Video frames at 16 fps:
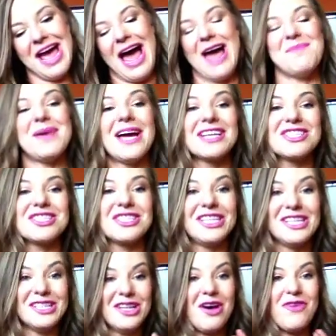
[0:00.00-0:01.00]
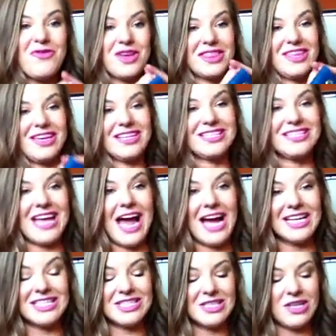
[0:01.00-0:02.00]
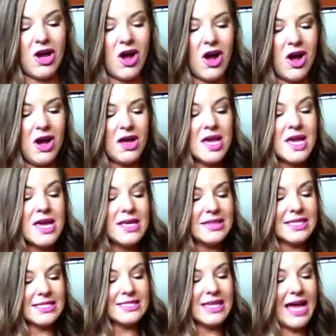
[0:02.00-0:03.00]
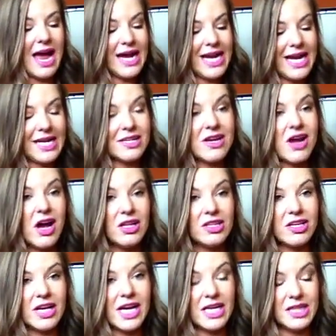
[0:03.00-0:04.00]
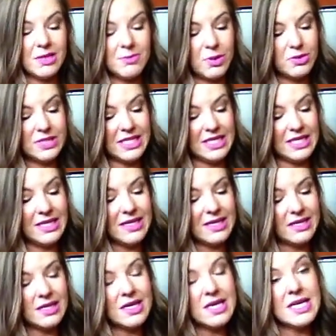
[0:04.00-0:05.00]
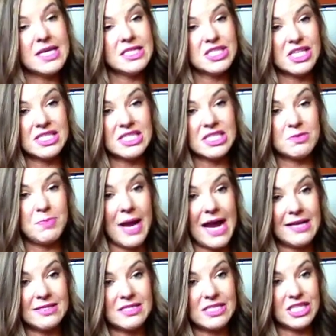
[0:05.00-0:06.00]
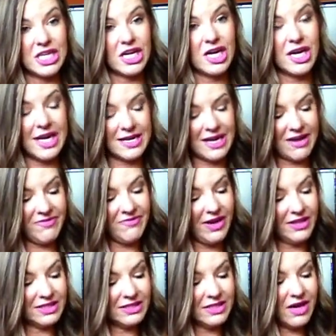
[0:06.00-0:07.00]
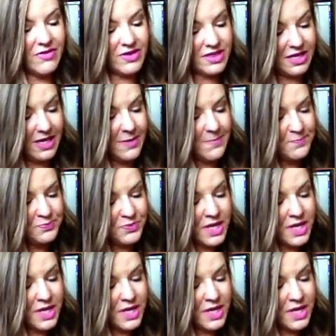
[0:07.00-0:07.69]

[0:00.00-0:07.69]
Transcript: I'm actually in love with this. I saw the cyan color in the boutique just this past year, and I fell in love with it.